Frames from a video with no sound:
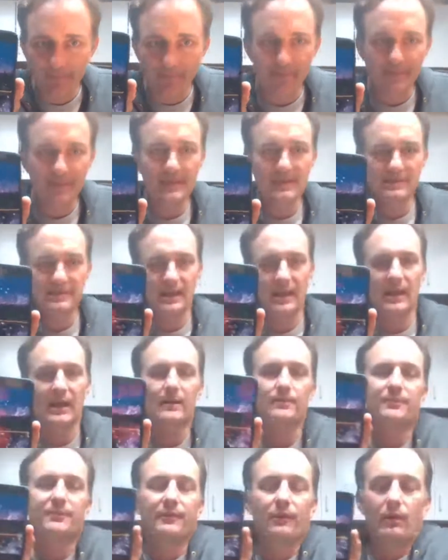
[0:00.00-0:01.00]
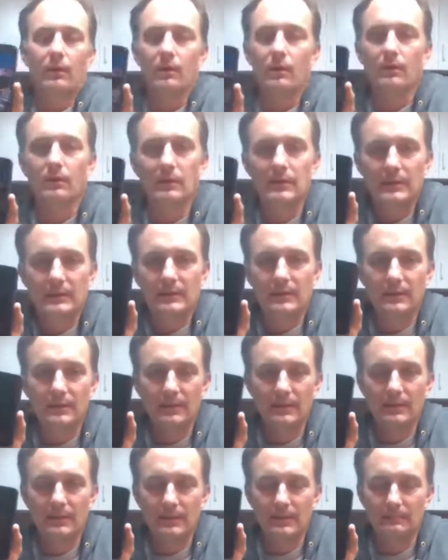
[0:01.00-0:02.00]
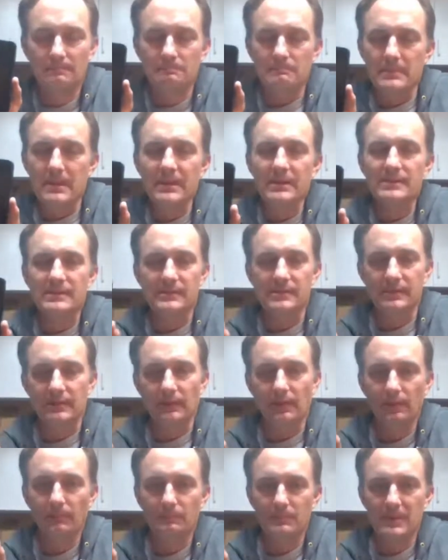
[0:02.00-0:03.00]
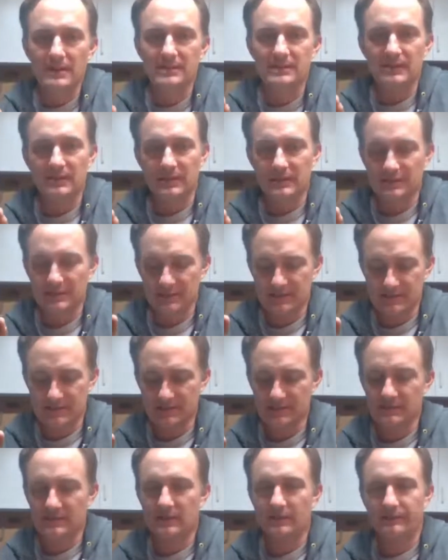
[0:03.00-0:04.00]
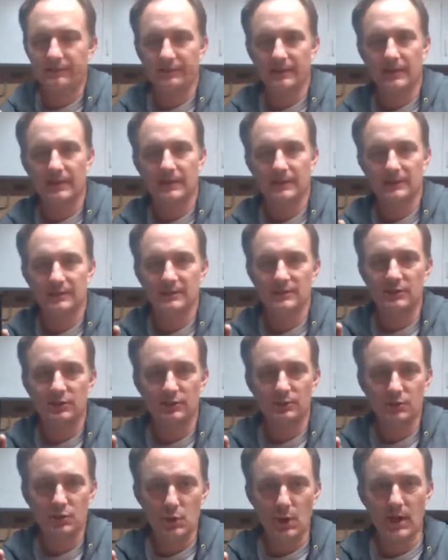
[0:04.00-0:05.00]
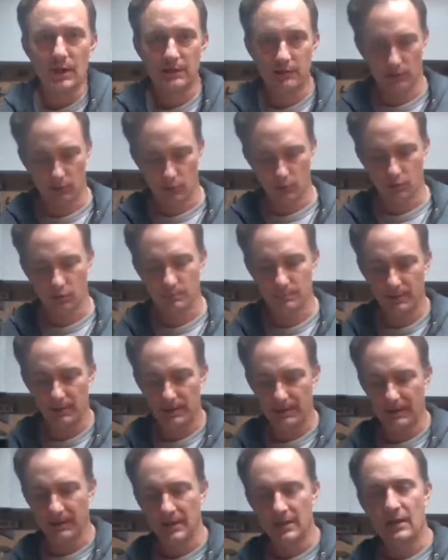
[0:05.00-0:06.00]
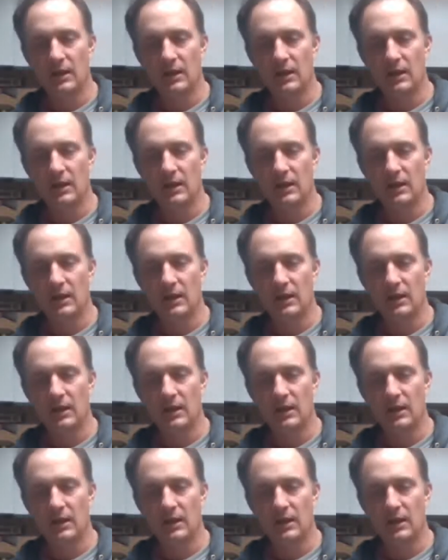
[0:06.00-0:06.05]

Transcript: These apps are amazing, because this is stuff that you had to learn by